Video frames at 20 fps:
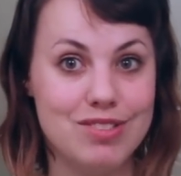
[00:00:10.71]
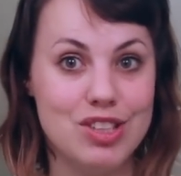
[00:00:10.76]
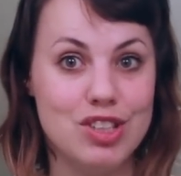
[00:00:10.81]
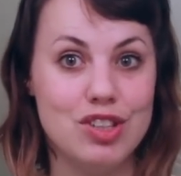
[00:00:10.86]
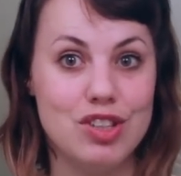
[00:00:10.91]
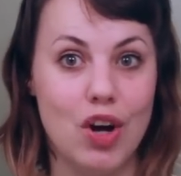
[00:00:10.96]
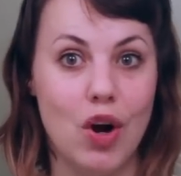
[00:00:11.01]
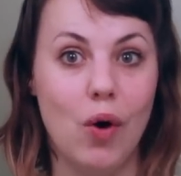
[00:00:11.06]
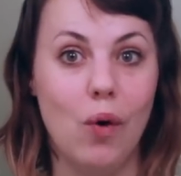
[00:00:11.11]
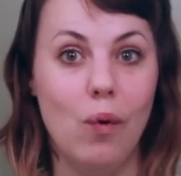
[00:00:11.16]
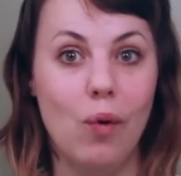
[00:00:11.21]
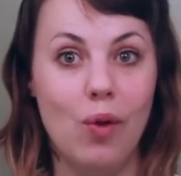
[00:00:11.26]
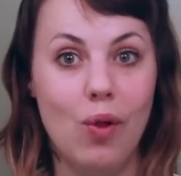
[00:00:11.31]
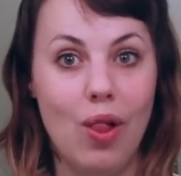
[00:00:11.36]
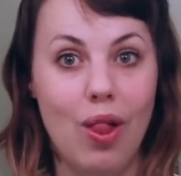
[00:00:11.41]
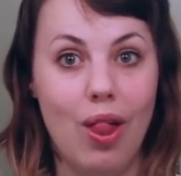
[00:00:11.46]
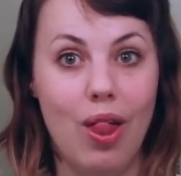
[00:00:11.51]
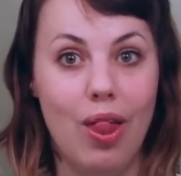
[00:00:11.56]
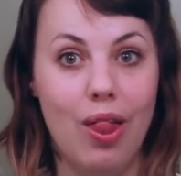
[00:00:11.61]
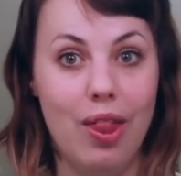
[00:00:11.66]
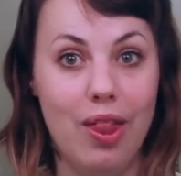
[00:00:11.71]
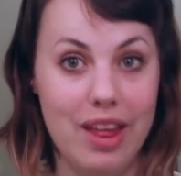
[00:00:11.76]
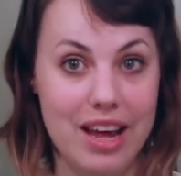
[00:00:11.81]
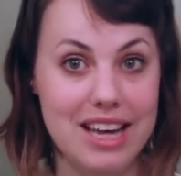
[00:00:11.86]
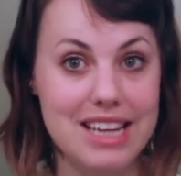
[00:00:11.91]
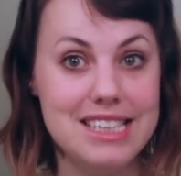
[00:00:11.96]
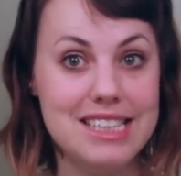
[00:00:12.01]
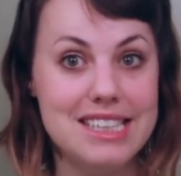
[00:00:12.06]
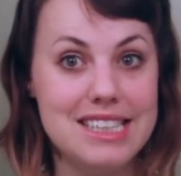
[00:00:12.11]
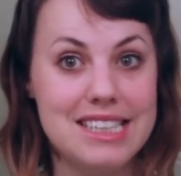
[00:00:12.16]
So
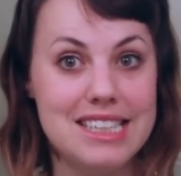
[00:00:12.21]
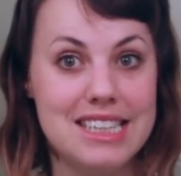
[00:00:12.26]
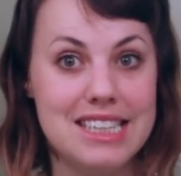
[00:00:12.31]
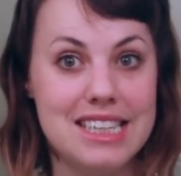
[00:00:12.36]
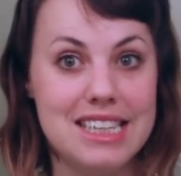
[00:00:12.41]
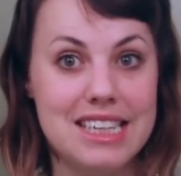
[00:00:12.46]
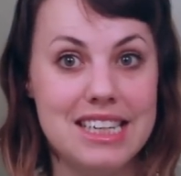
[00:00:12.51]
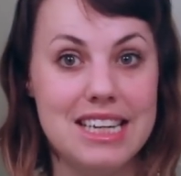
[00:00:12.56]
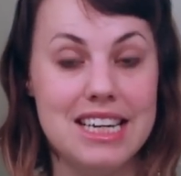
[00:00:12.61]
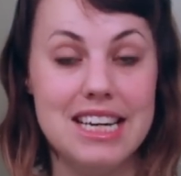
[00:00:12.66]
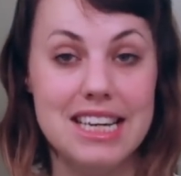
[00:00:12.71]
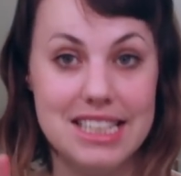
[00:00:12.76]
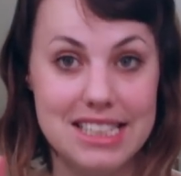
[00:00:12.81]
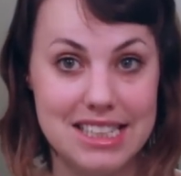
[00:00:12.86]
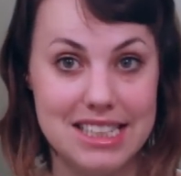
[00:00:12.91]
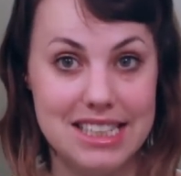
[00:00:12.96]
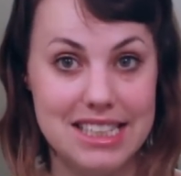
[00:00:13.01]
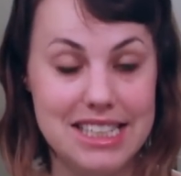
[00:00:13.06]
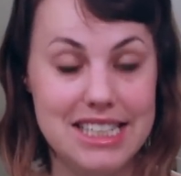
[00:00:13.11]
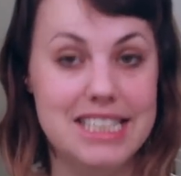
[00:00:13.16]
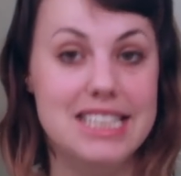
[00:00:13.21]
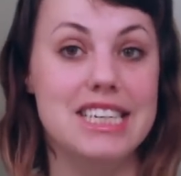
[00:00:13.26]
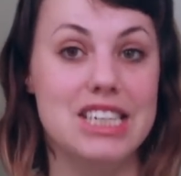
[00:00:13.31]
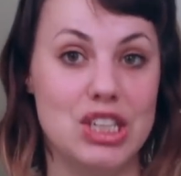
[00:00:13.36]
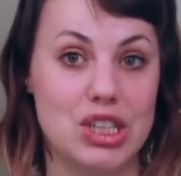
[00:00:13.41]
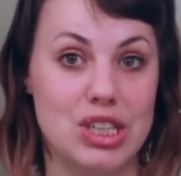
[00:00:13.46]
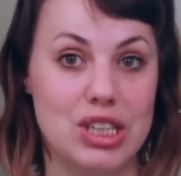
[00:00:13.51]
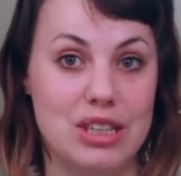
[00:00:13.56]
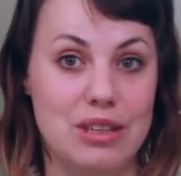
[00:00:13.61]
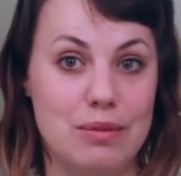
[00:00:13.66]
this is an
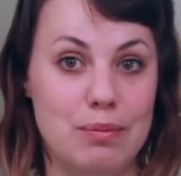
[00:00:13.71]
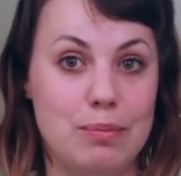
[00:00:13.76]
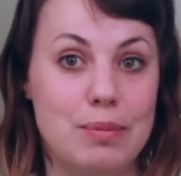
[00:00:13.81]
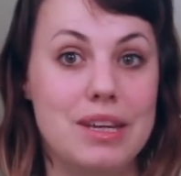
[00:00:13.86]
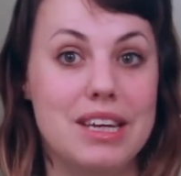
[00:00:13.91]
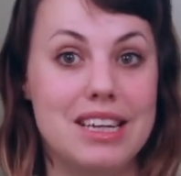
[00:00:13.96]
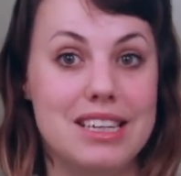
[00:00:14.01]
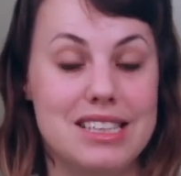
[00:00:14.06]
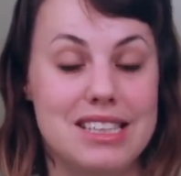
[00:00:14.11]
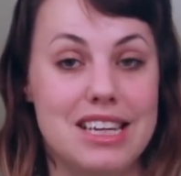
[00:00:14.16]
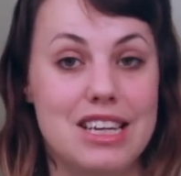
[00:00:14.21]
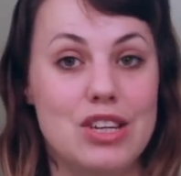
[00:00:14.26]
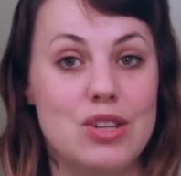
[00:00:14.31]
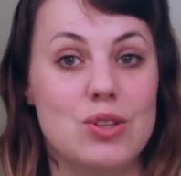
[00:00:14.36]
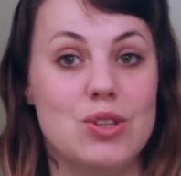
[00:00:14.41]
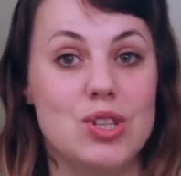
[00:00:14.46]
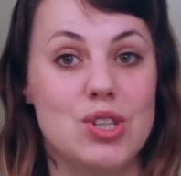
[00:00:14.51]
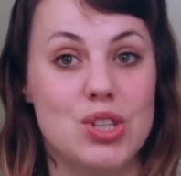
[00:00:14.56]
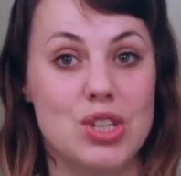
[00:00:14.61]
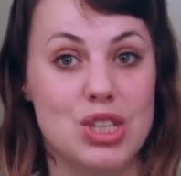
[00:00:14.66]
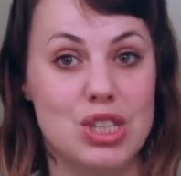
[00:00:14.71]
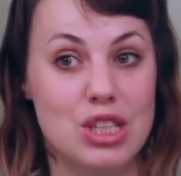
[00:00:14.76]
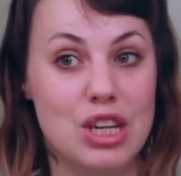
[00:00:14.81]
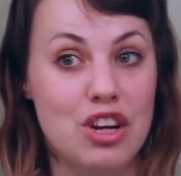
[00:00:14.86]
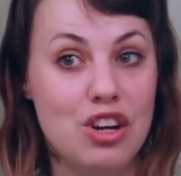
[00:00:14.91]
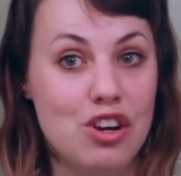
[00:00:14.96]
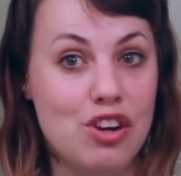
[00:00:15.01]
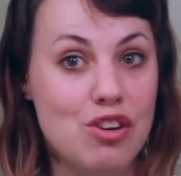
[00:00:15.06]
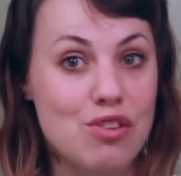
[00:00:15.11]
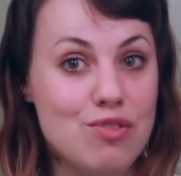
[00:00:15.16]
addition because they used to just
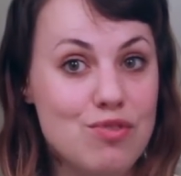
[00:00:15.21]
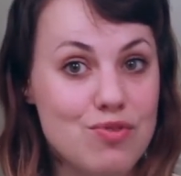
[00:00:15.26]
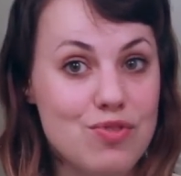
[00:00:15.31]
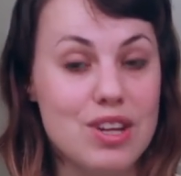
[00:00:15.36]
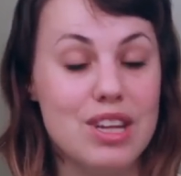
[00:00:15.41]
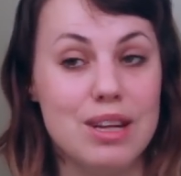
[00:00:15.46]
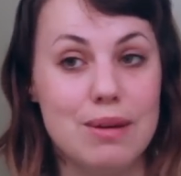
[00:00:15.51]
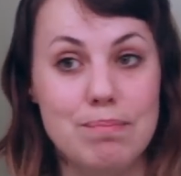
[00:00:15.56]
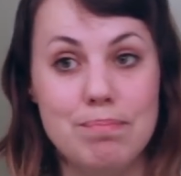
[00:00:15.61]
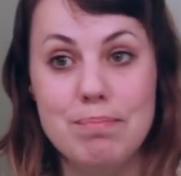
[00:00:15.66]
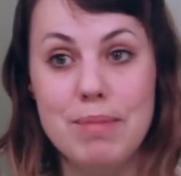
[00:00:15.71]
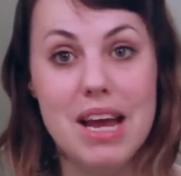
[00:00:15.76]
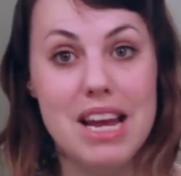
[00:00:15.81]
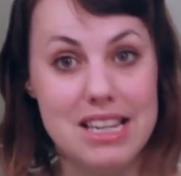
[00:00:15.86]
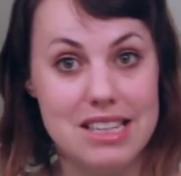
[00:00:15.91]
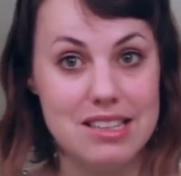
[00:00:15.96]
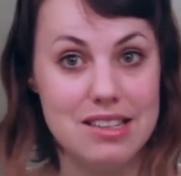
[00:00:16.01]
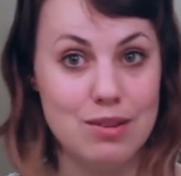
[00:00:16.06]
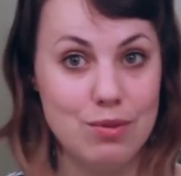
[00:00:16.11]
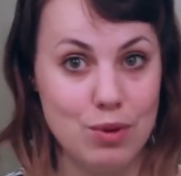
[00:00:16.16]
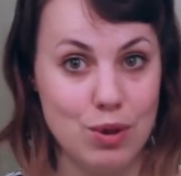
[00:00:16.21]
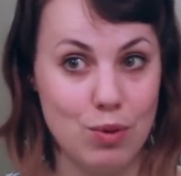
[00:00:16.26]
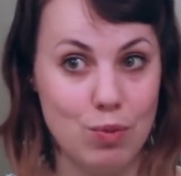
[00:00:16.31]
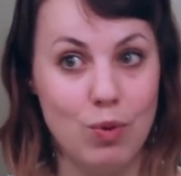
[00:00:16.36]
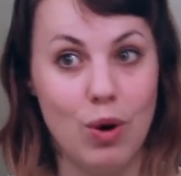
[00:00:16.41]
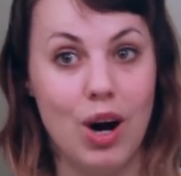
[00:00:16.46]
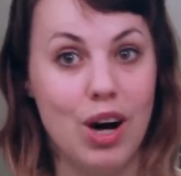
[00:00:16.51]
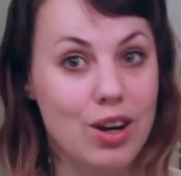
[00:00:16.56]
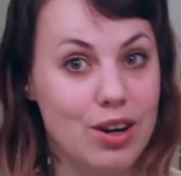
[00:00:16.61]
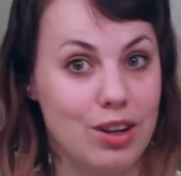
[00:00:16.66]
fill a basin with
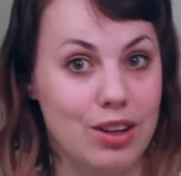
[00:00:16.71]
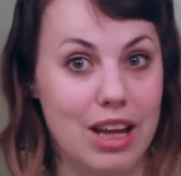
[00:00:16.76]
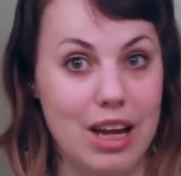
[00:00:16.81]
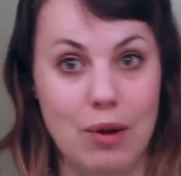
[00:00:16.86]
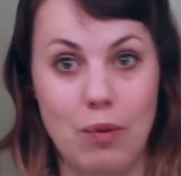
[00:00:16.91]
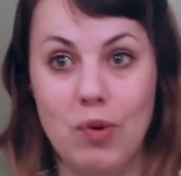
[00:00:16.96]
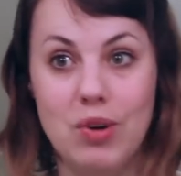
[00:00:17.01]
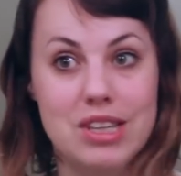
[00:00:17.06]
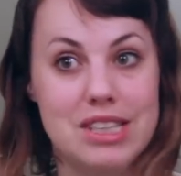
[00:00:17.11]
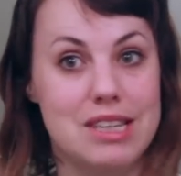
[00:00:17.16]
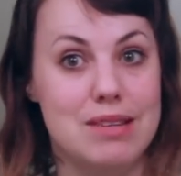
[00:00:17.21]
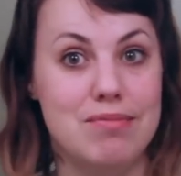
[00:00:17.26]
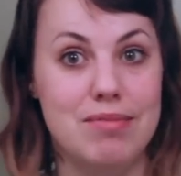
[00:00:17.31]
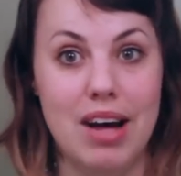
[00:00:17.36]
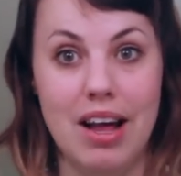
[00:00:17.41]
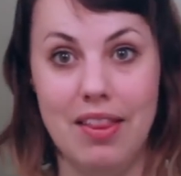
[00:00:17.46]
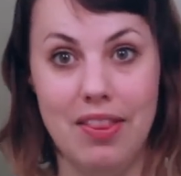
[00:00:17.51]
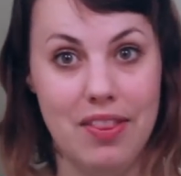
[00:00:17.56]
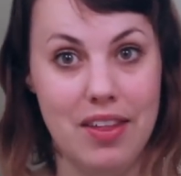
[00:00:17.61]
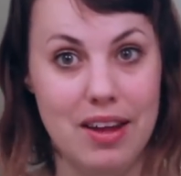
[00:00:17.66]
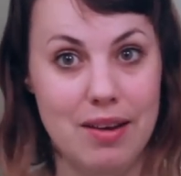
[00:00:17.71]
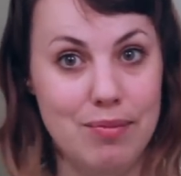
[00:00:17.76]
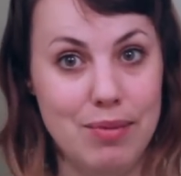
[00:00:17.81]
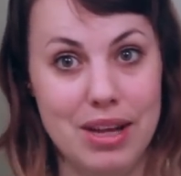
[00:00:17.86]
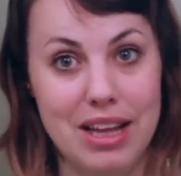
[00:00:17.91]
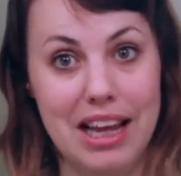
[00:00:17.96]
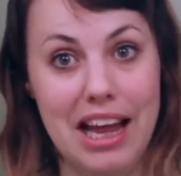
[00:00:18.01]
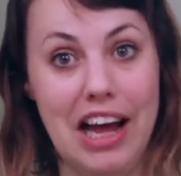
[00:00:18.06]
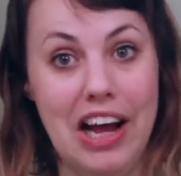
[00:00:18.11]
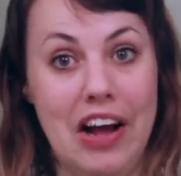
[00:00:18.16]
water like once a month and
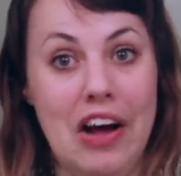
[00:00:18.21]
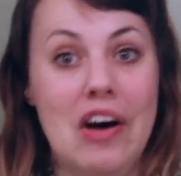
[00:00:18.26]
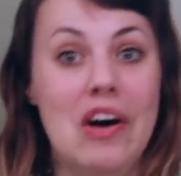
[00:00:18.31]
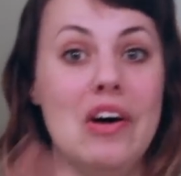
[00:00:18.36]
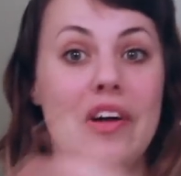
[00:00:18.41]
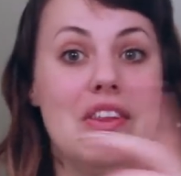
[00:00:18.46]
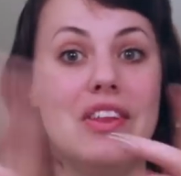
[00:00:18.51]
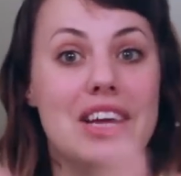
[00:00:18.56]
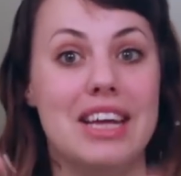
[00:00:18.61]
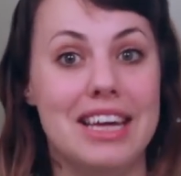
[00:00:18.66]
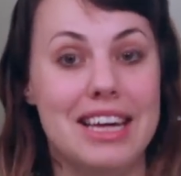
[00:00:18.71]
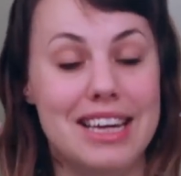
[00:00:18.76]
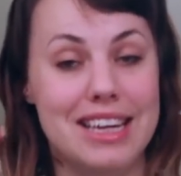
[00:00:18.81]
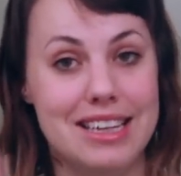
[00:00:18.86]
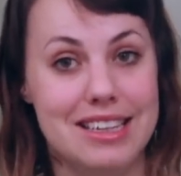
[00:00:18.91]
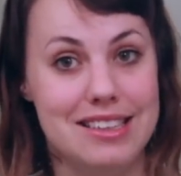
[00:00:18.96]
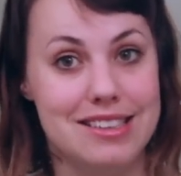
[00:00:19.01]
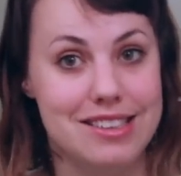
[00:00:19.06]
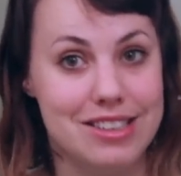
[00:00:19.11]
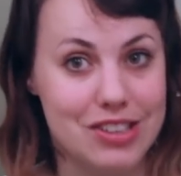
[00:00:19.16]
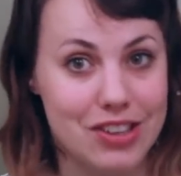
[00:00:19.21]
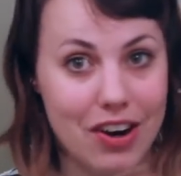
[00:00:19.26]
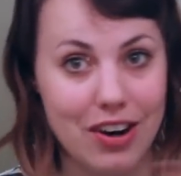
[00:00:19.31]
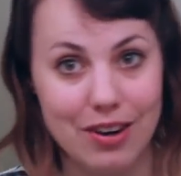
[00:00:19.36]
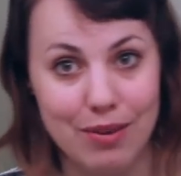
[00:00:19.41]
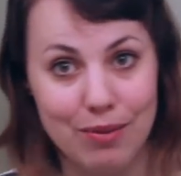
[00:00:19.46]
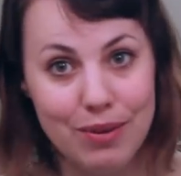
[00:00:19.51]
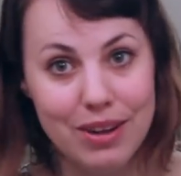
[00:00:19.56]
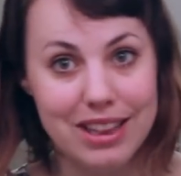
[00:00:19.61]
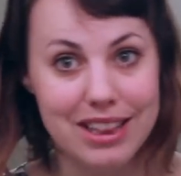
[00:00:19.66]
be like, all the kids,
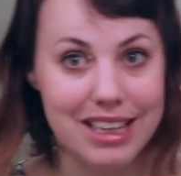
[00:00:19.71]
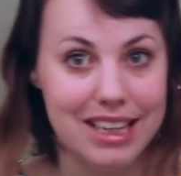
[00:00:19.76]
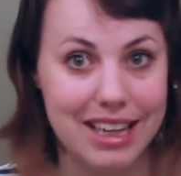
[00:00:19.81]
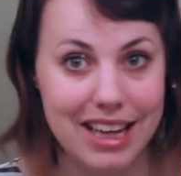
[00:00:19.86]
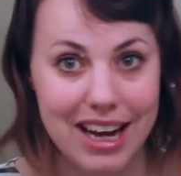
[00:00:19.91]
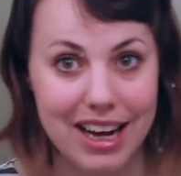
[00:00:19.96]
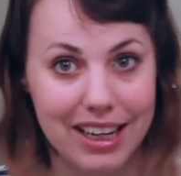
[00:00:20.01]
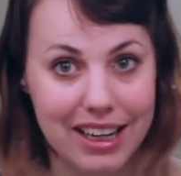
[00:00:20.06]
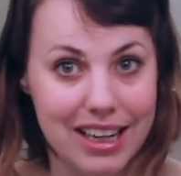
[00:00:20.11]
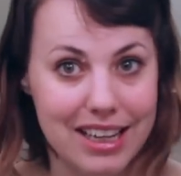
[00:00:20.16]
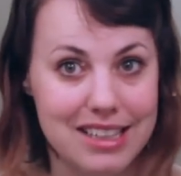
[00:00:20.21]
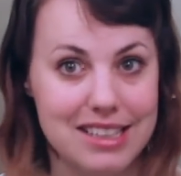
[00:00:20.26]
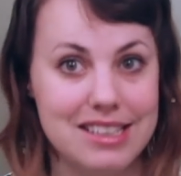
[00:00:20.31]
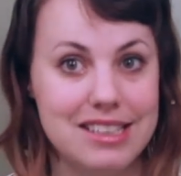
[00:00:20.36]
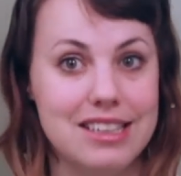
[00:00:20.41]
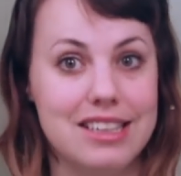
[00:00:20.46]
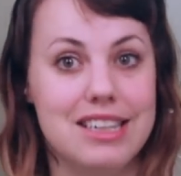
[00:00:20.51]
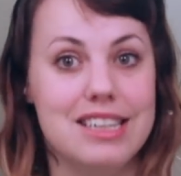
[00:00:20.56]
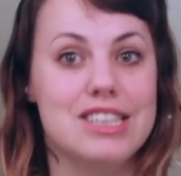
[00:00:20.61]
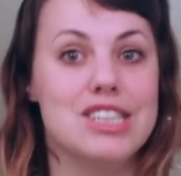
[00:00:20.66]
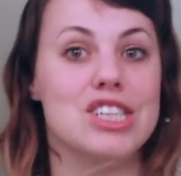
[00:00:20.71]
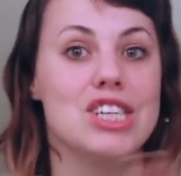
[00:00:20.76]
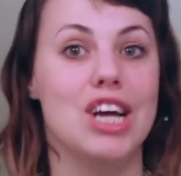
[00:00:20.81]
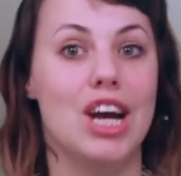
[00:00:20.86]
starting with the youngest, let's